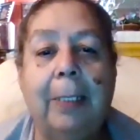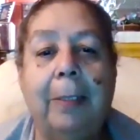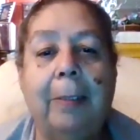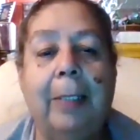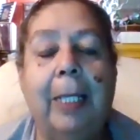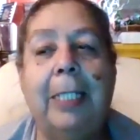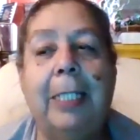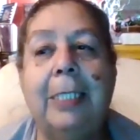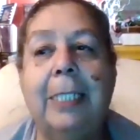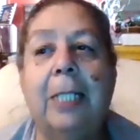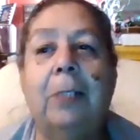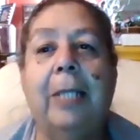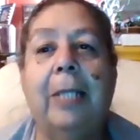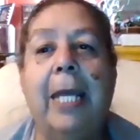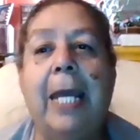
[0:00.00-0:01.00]
And he said,
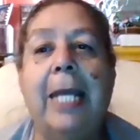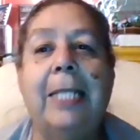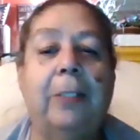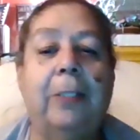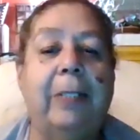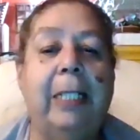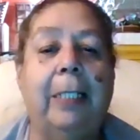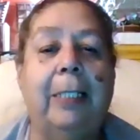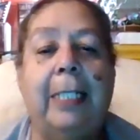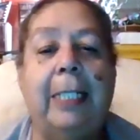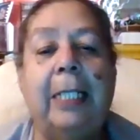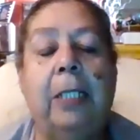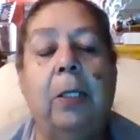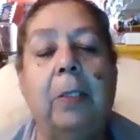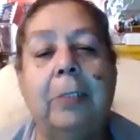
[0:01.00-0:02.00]
"Okay." So
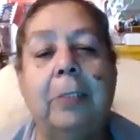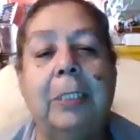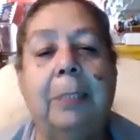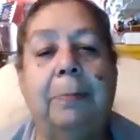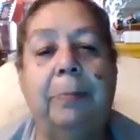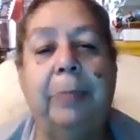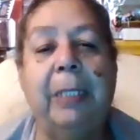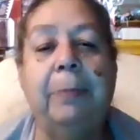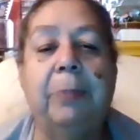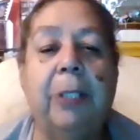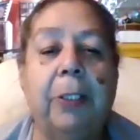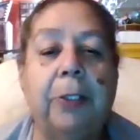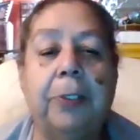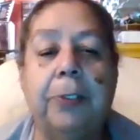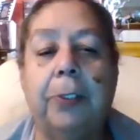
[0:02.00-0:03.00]
he goes, the big
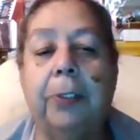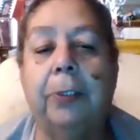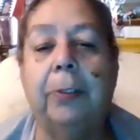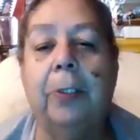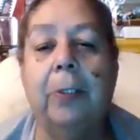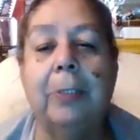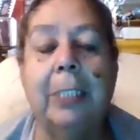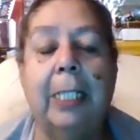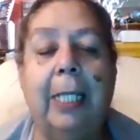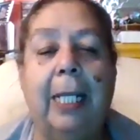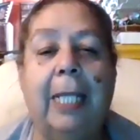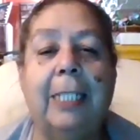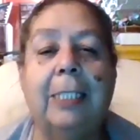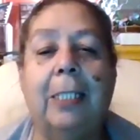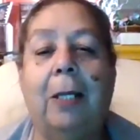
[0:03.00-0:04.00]
brother turtle goes and
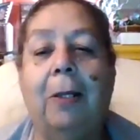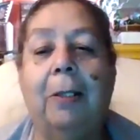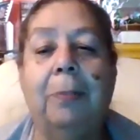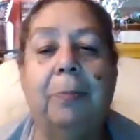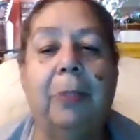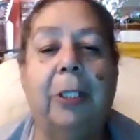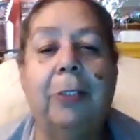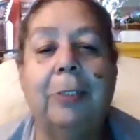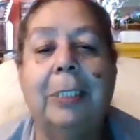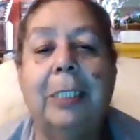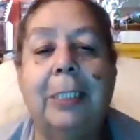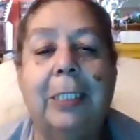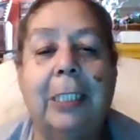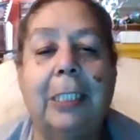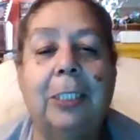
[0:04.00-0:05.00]
gets all the brothers
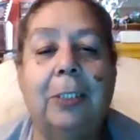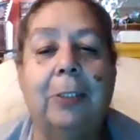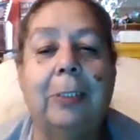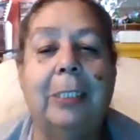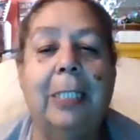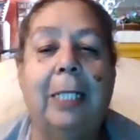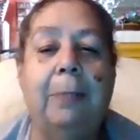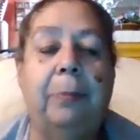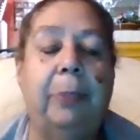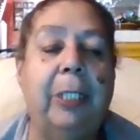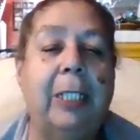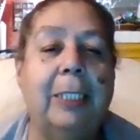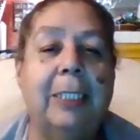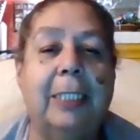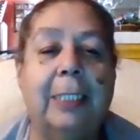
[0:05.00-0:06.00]
and sisters, and they
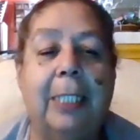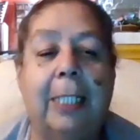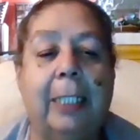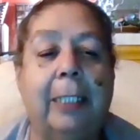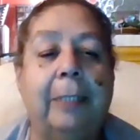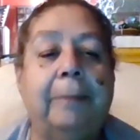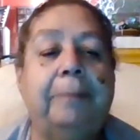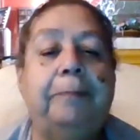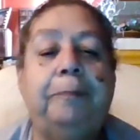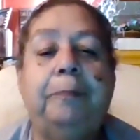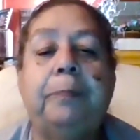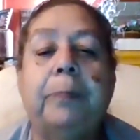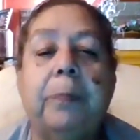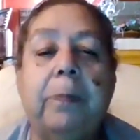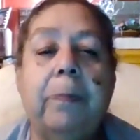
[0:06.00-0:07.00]
bring a stick.
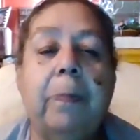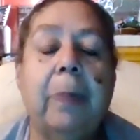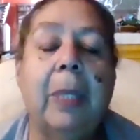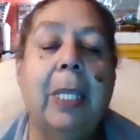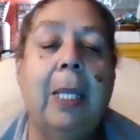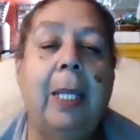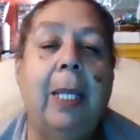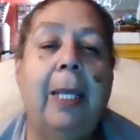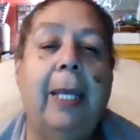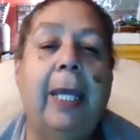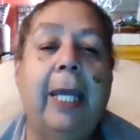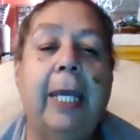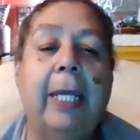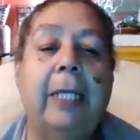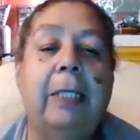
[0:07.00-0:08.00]

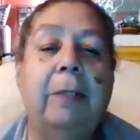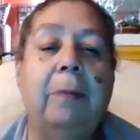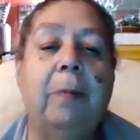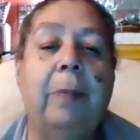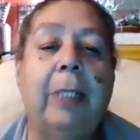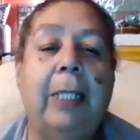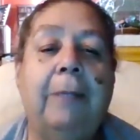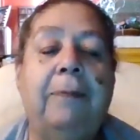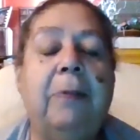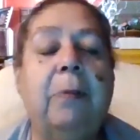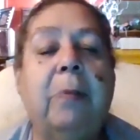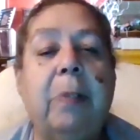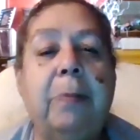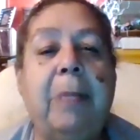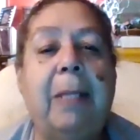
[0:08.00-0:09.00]
And if
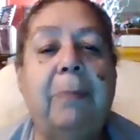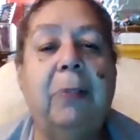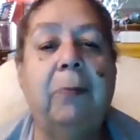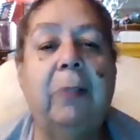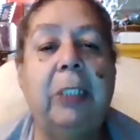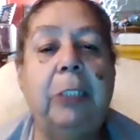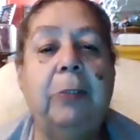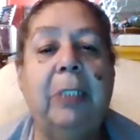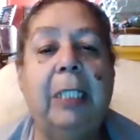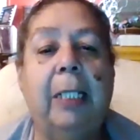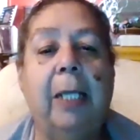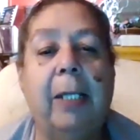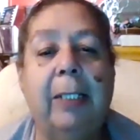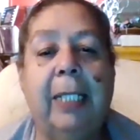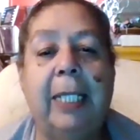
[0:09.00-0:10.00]
you remember, when you're in
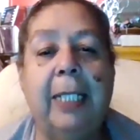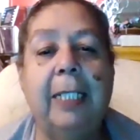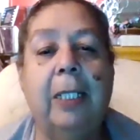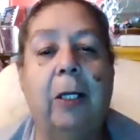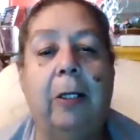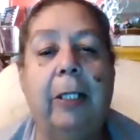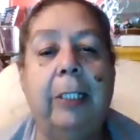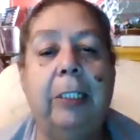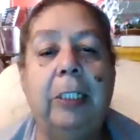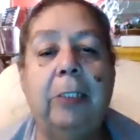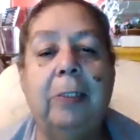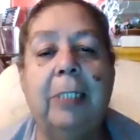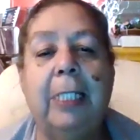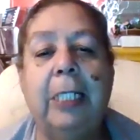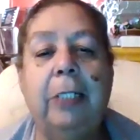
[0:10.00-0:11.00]
kindergarten,
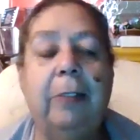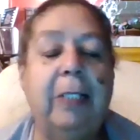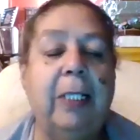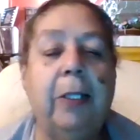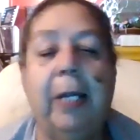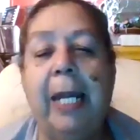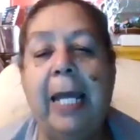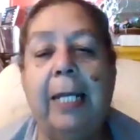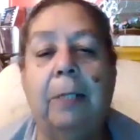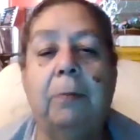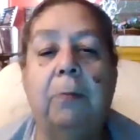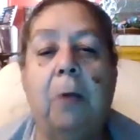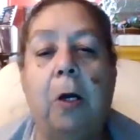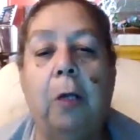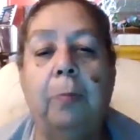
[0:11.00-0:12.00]
usually you either had a
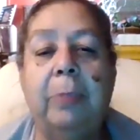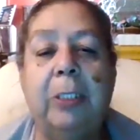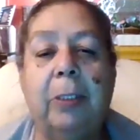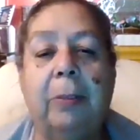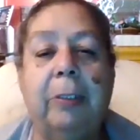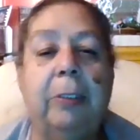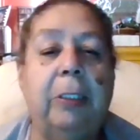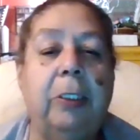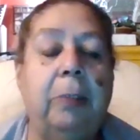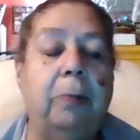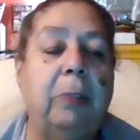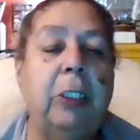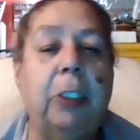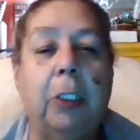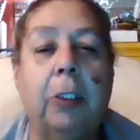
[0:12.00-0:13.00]
rope, so
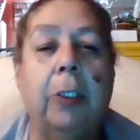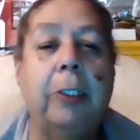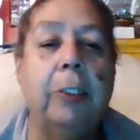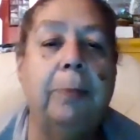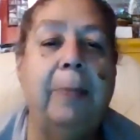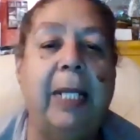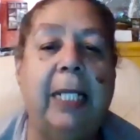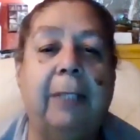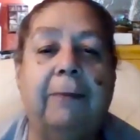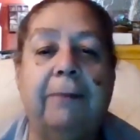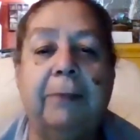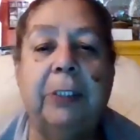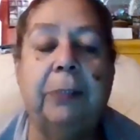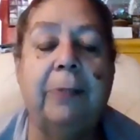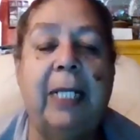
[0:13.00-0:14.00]
you learn to make a
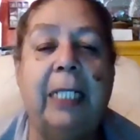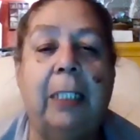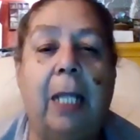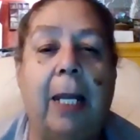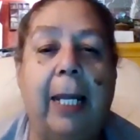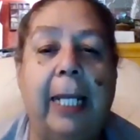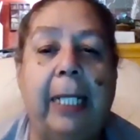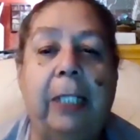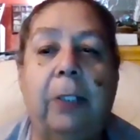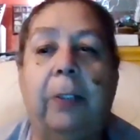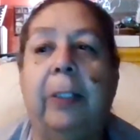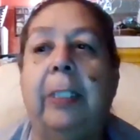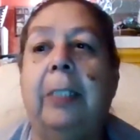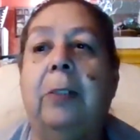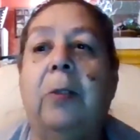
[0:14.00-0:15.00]
straight line,
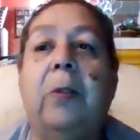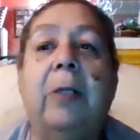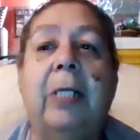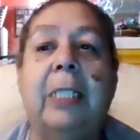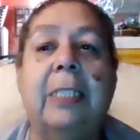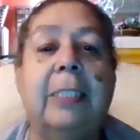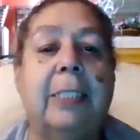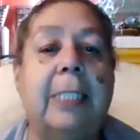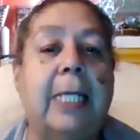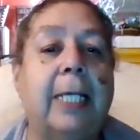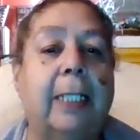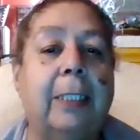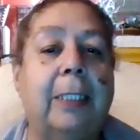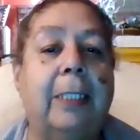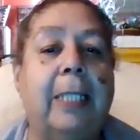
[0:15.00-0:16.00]
or a
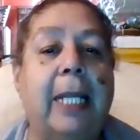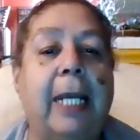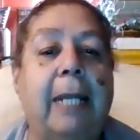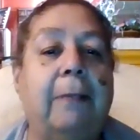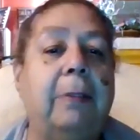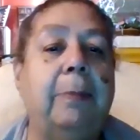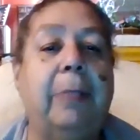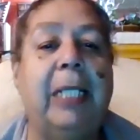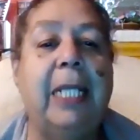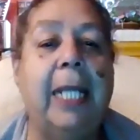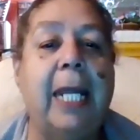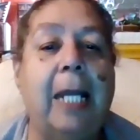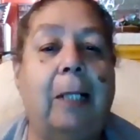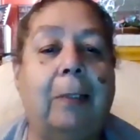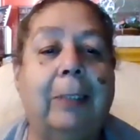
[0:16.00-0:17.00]
stick that everybody
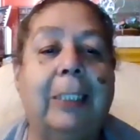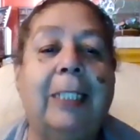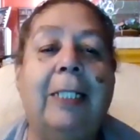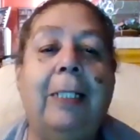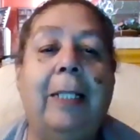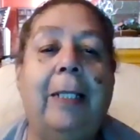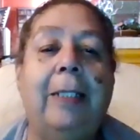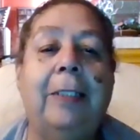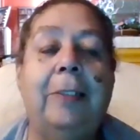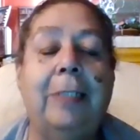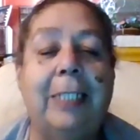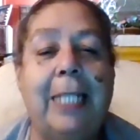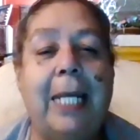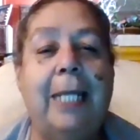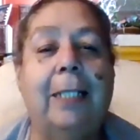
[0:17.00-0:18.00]
held to
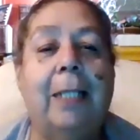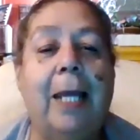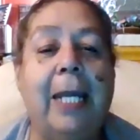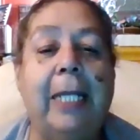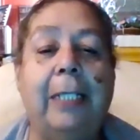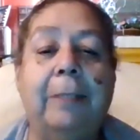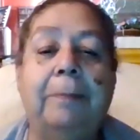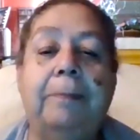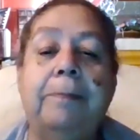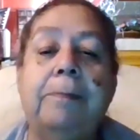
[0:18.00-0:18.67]
stay in line.